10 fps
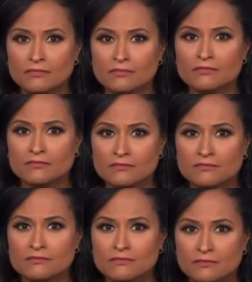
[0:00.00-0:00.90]

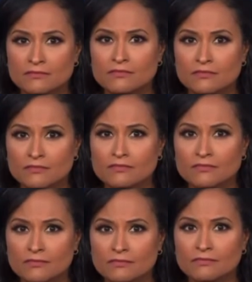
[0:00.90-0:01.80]

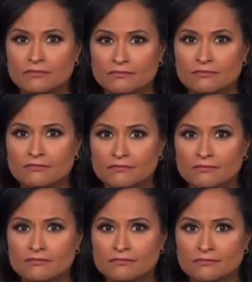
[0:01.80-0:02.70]

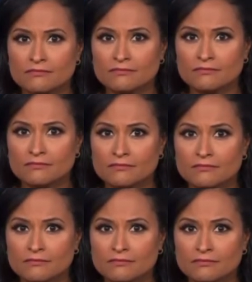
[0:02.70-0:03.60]

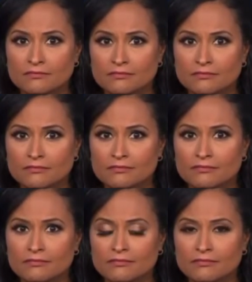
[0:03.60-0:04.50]

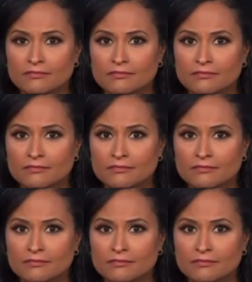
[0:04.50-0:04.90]
(not speaking)